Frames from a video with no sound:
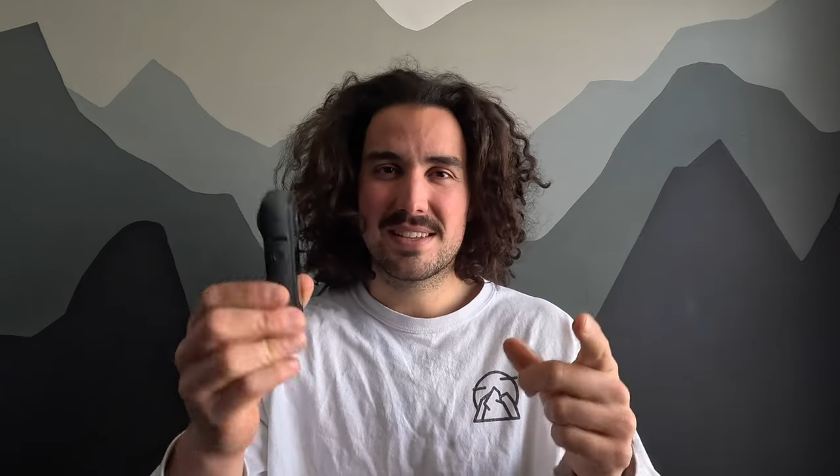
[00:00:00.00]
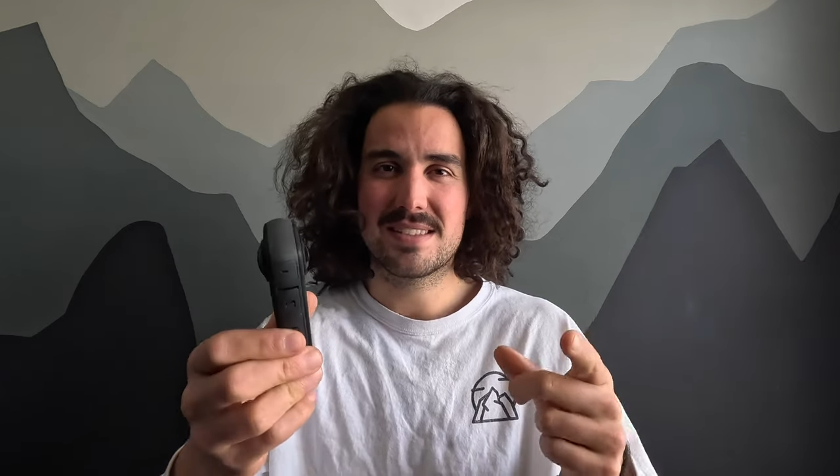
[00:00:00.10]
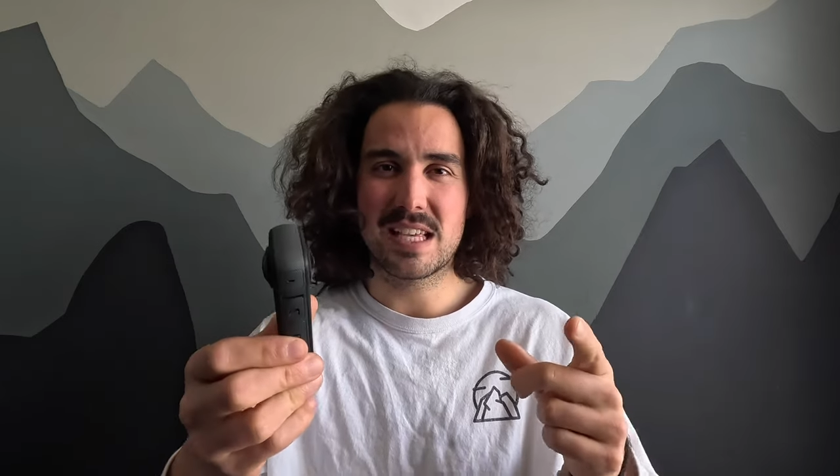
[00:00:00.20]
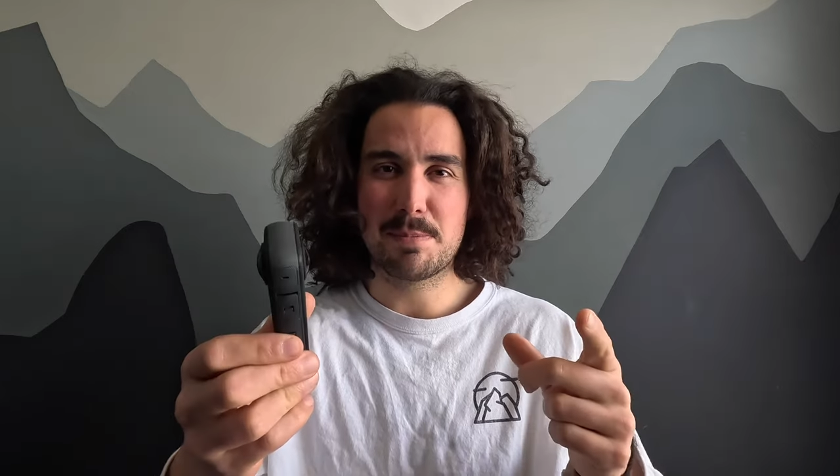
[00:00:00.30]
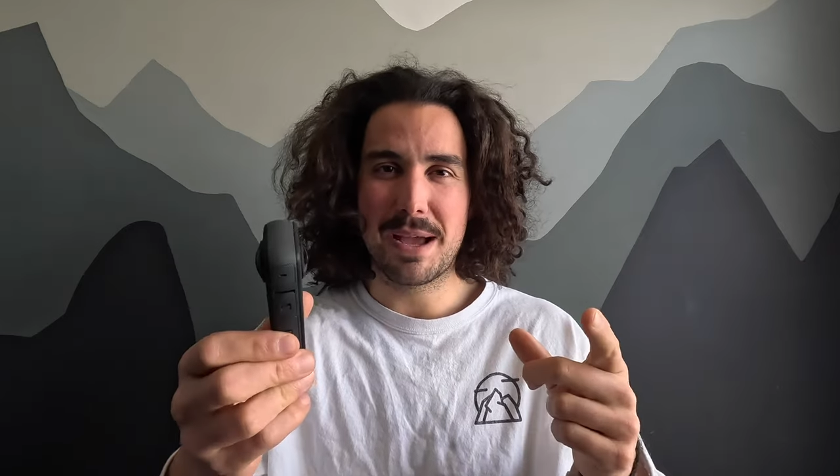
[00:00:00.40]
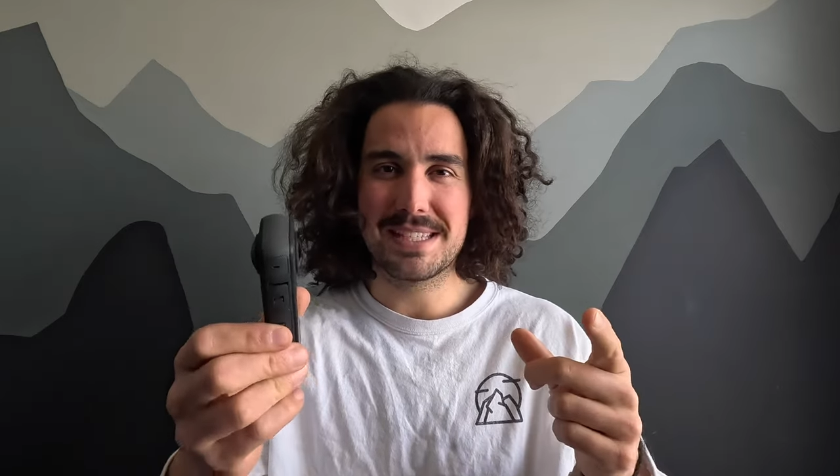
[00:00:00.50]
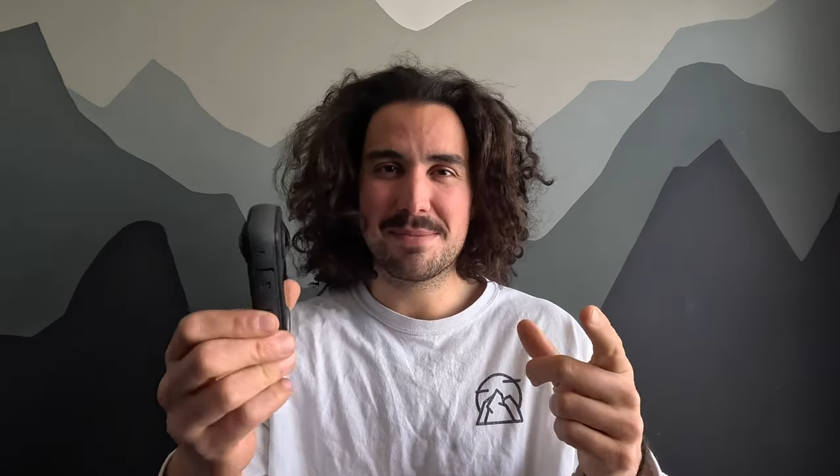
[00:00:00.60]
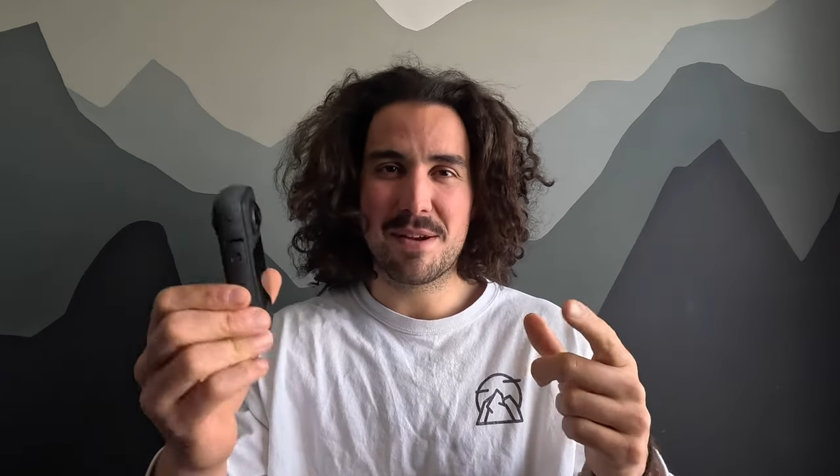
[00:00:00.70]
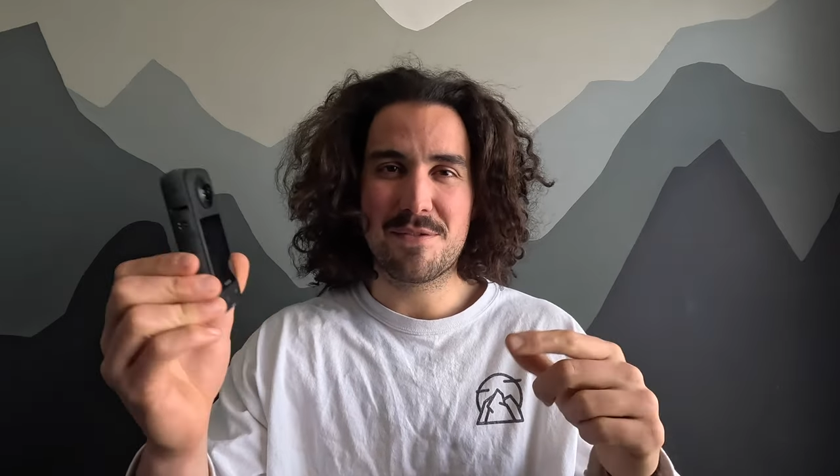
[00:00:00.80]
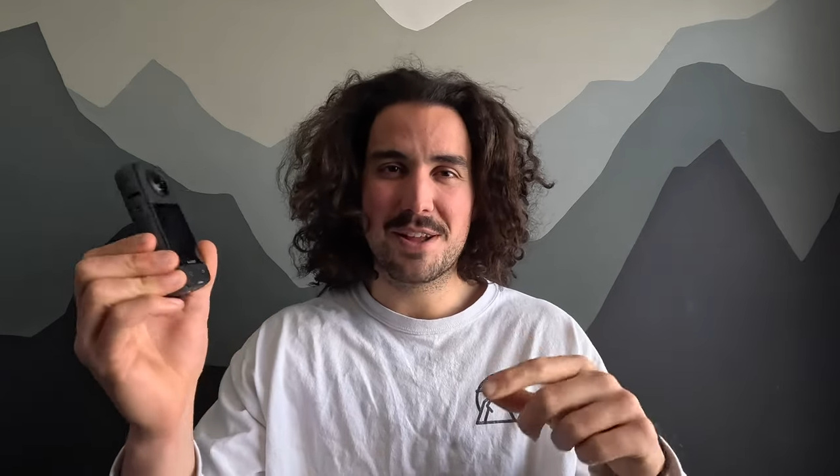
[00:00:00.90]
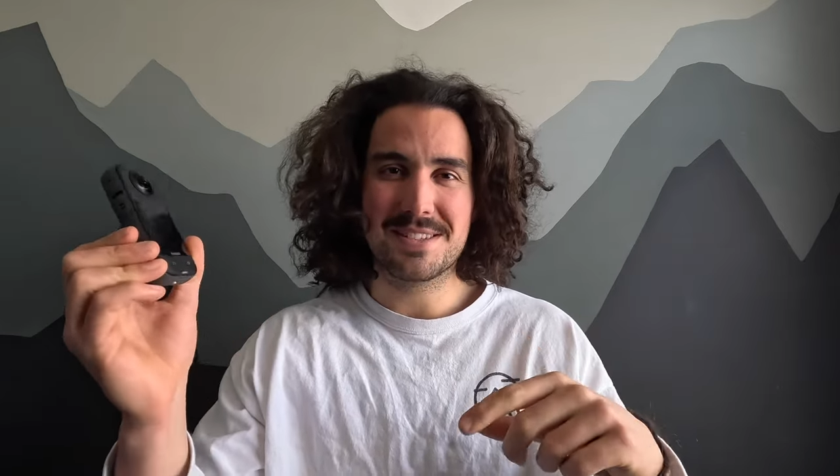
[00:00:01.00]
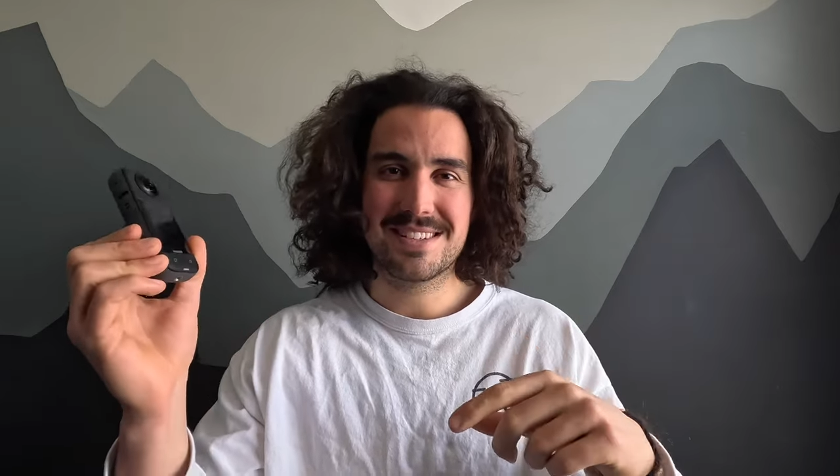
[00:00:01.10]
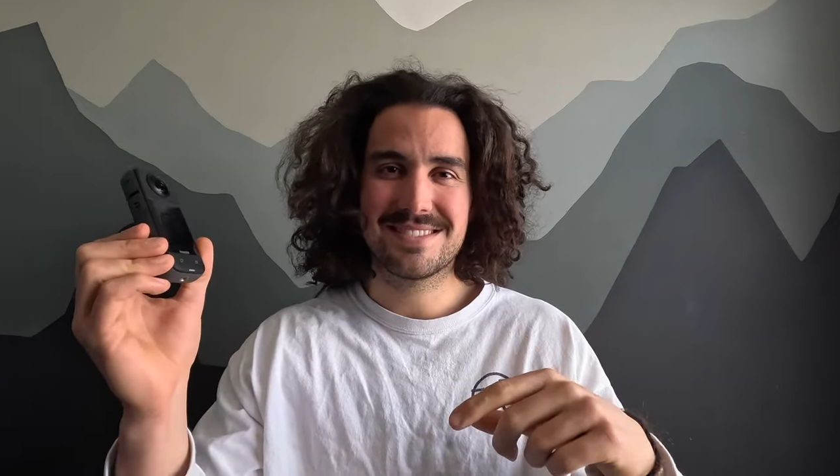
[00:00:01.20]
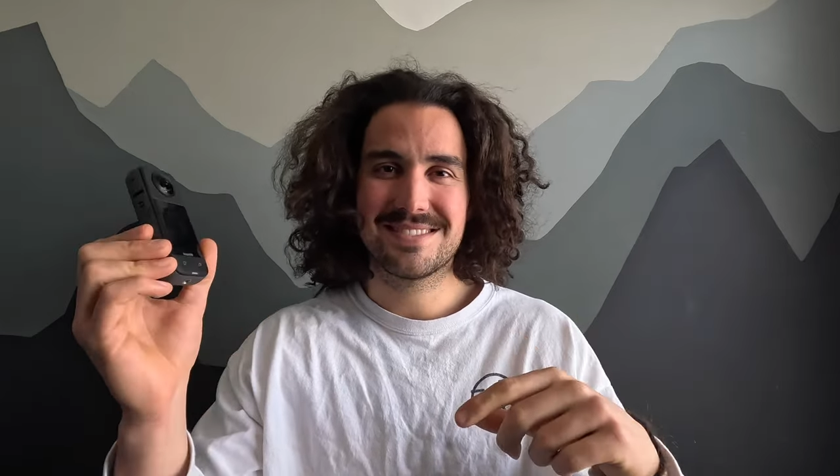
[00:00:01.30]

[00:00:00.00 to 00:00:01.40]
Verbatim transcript: Stay spicy, my friends.